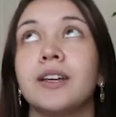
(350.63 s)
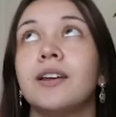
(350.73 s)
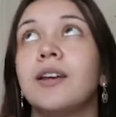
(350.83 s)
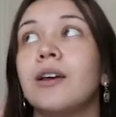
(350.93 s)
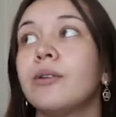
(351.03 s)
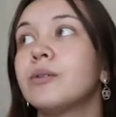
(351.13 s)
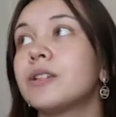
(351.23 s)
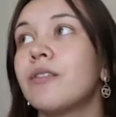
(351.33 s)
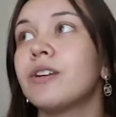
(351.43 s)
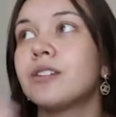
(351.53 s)
It
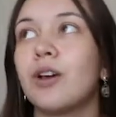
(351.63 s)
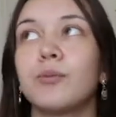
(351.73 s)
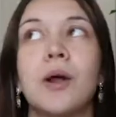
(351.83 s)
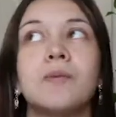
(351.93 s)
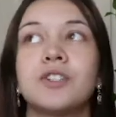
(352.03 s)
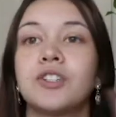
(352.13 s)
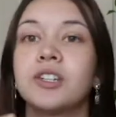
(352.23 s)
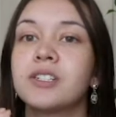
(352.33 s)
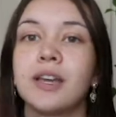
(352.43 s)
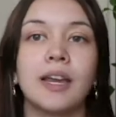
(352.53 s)
was giving us a lot of problems. It
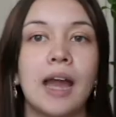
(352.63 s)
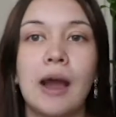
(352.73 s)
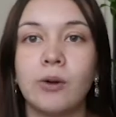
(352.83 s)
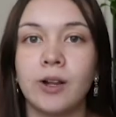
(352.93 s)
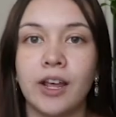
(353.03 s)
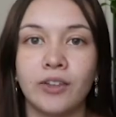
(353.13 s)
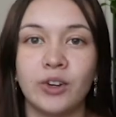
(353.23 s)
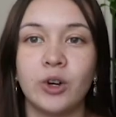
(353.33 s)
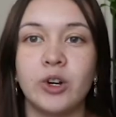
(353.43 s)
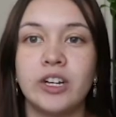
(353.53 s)
took us like an hour to hang the
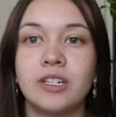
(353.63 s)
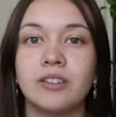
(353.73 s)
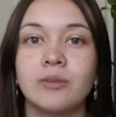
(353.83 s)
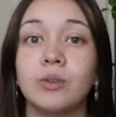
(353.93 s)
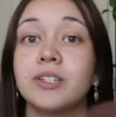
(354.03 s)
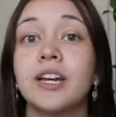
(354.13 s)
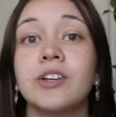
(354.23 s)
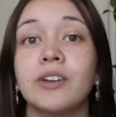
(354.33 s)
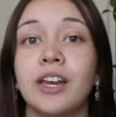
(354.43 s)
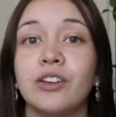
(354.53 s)
curtains. Well,
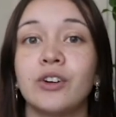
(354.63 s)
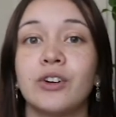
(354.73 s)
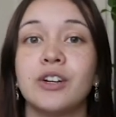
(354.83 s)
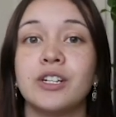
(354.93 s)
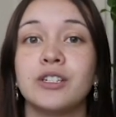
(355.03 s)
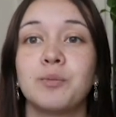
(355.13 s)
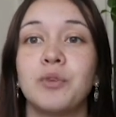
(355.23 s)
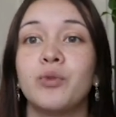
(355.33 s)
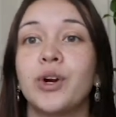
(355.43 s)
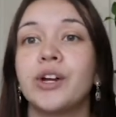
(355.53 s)
Daniel hanged the curtains
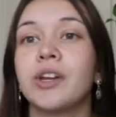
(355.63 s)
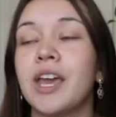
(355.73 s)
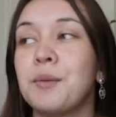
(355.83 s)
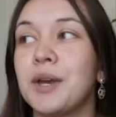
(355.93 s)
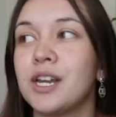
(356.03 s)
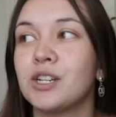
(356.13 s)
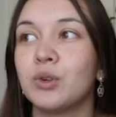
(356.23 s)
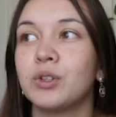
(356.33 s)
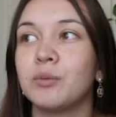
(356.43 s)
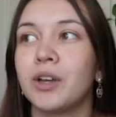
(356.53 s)
before I came in and
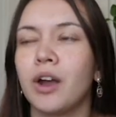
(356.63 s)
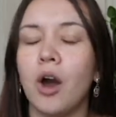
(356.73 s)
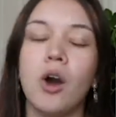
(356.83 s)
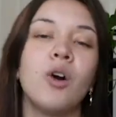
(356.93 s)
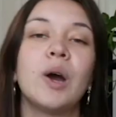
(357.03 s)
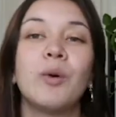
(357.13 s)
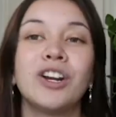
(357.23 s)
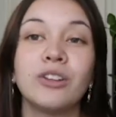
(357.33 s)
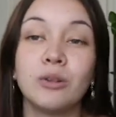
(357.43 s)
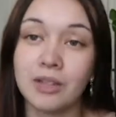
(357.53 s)
told him like, oh, I
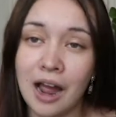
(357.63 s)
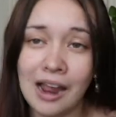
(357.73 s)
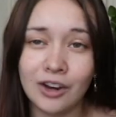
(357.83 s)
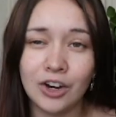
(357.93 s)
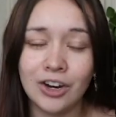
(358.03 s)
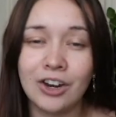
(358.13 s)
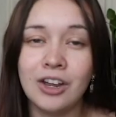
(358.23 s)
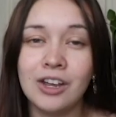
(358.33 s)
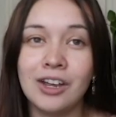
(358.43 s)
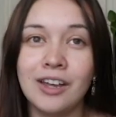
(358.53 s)
wanted those higher.
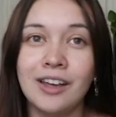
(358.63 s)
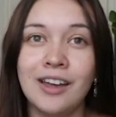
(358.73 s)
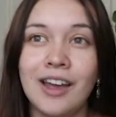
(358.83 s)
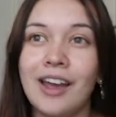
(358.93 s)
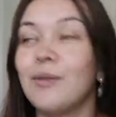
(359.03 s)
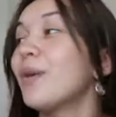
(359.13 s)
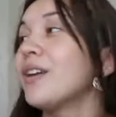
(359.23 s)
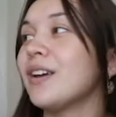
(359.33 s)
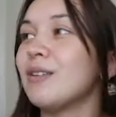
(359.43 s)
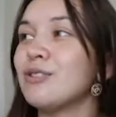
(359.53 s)
And
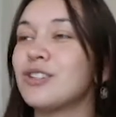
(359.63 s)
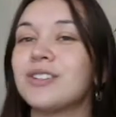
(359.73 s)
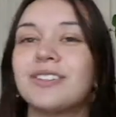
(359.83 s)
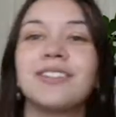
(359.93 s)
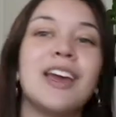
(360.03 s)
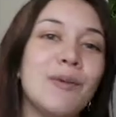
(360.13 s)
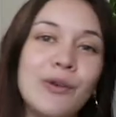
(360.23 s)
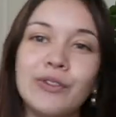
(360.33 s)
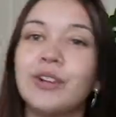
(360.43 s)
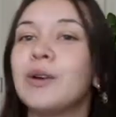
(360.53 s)
by then it was just game
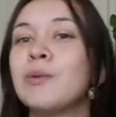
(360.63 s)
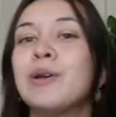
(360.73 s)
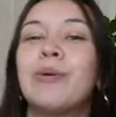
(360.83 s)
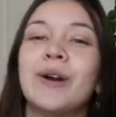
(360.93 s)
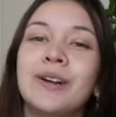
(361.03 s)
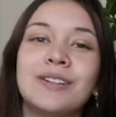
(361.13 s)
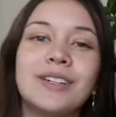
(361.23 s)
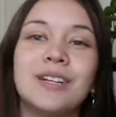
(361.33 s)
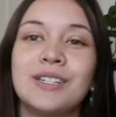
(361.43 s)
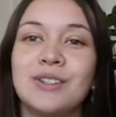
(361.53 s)
over. Like we weren't
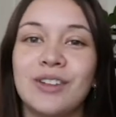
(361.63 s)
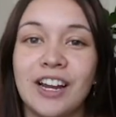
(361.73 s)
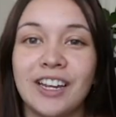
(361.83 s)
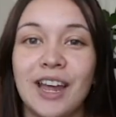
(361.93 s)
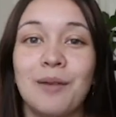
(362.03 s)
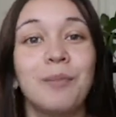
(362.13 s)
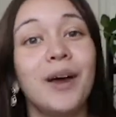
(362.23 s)
gonna do that again.